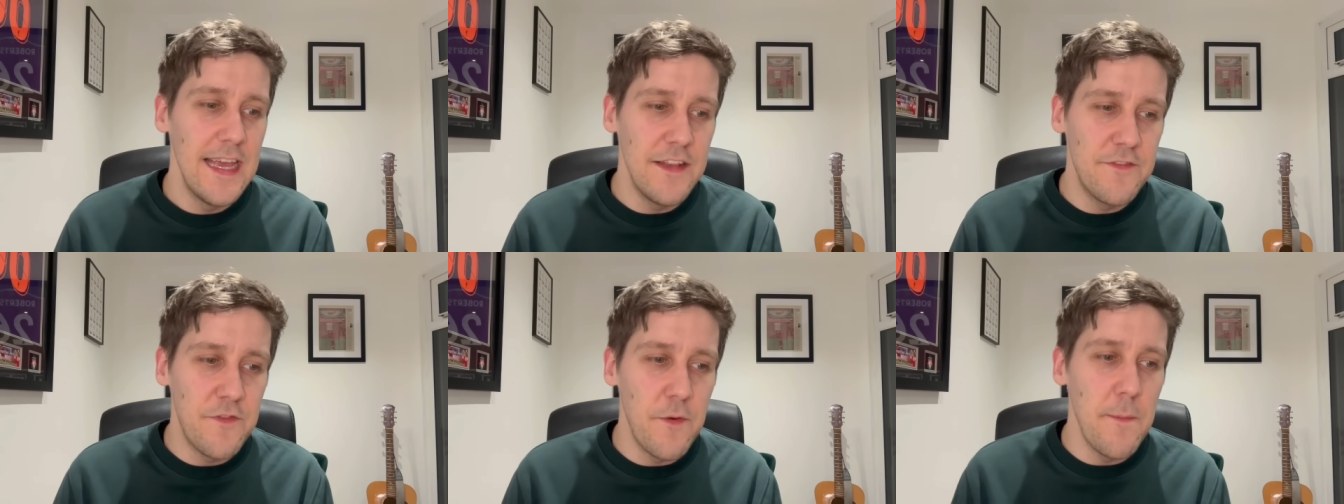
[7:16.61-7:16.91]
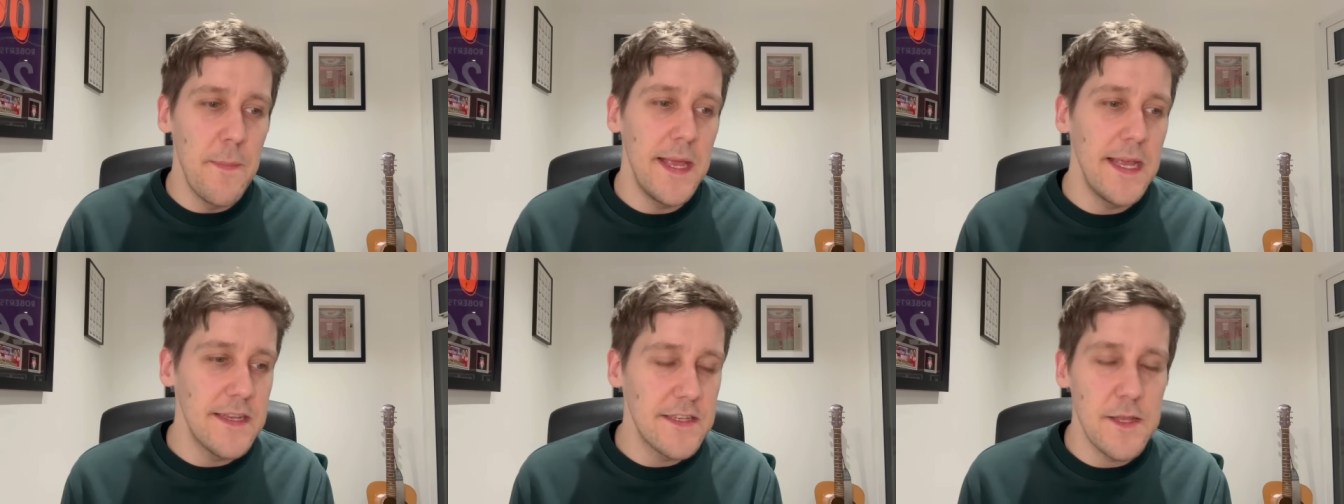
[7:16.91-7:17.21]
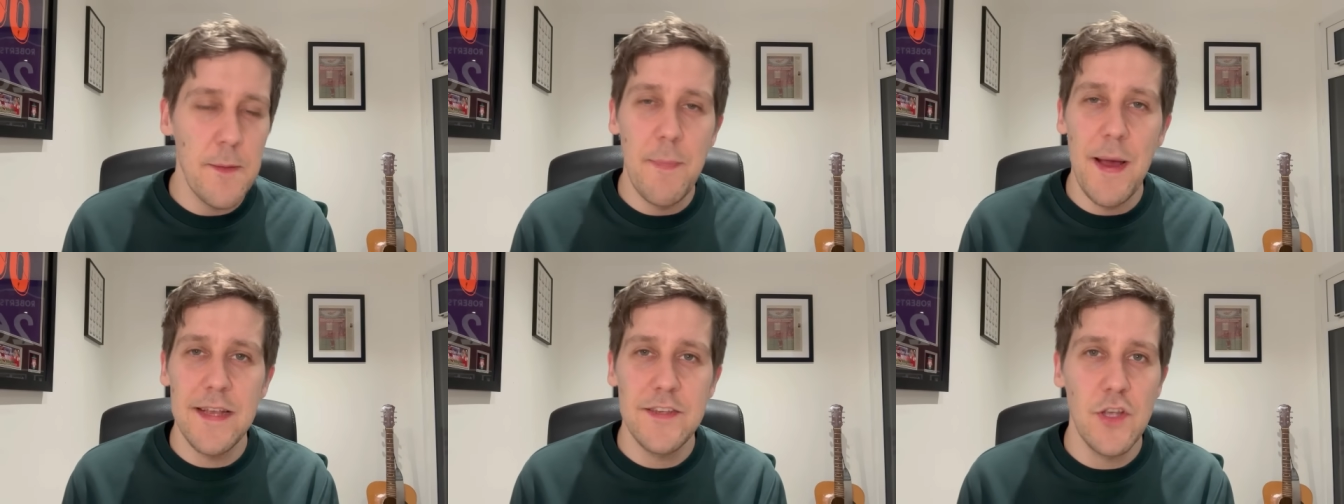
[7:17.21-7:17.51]
for me is
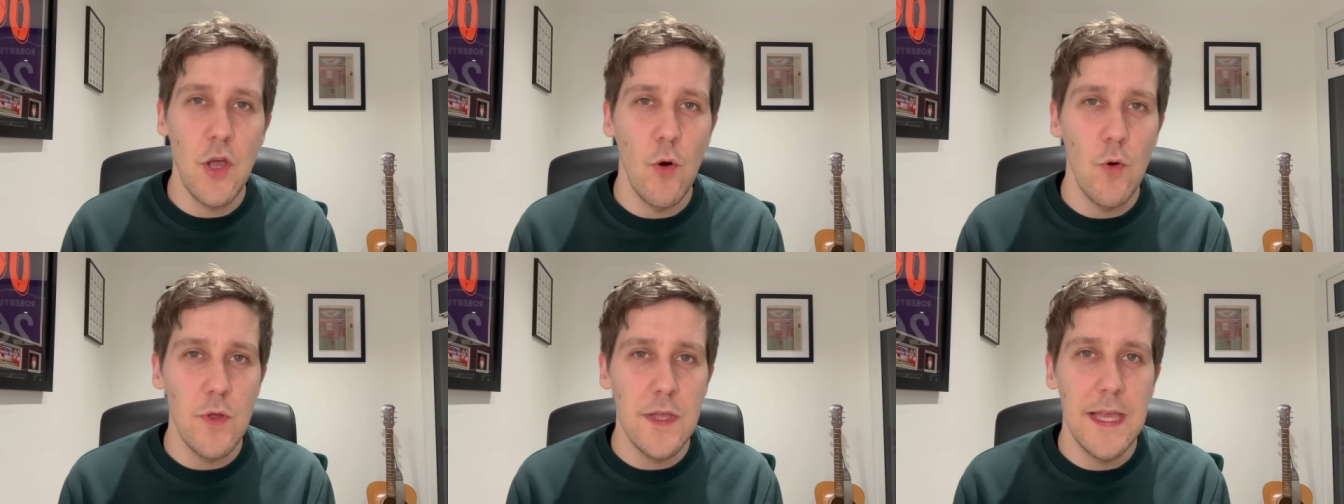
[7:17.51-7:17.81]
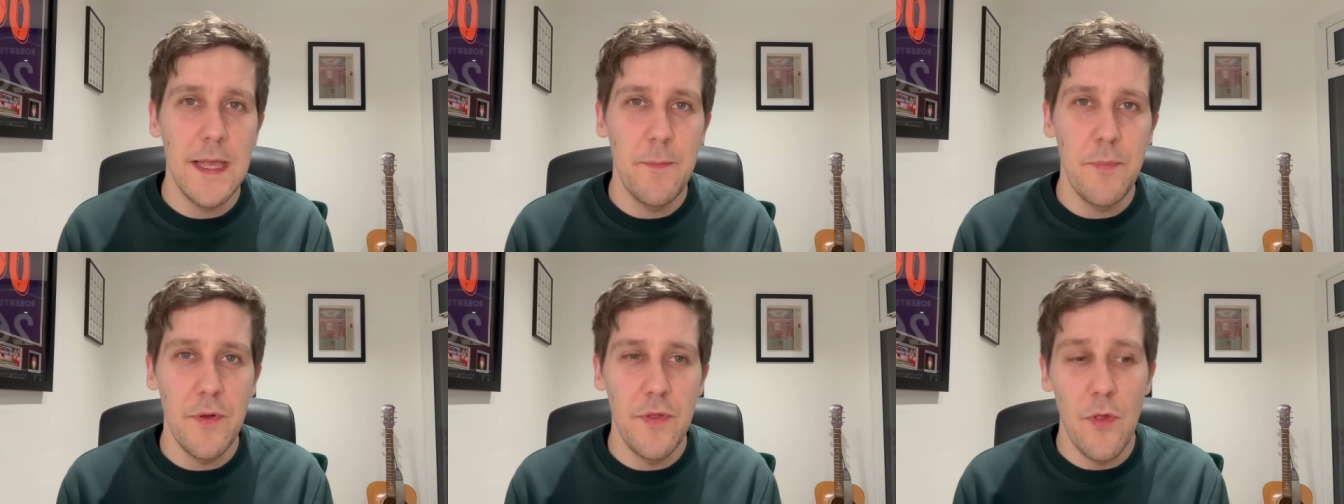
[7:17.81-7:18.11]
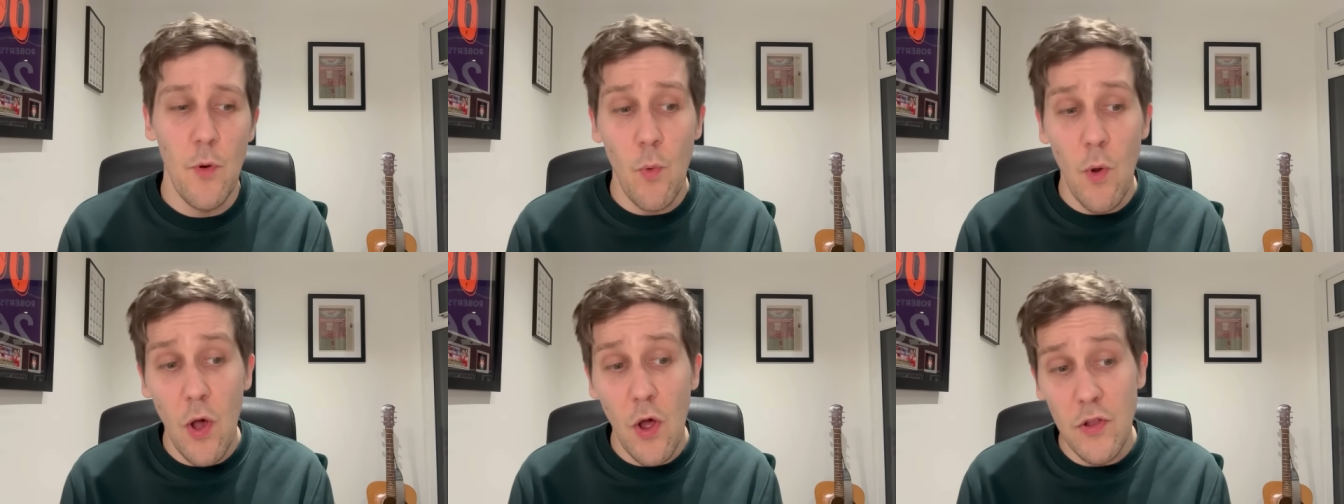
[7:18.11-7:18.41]
the best goalkeeper in
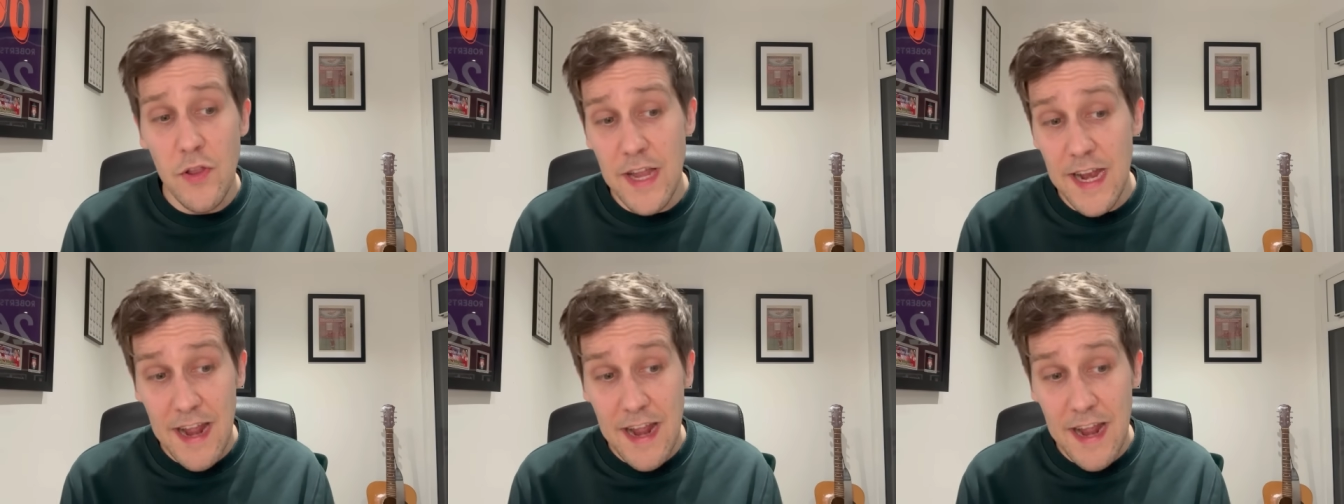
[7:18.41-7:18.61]
the world,